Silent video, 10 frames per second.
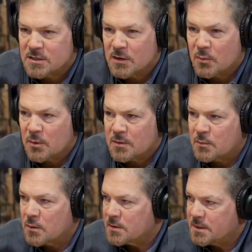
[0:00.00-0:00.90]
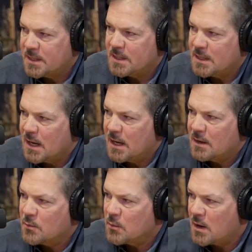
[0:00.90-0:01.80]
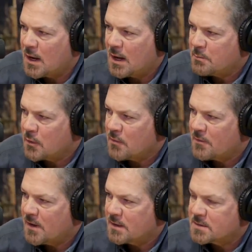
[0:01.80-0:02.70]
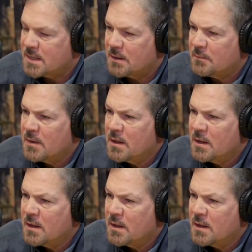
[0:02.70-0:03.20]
you know we're we're DEI, we're a high profile team.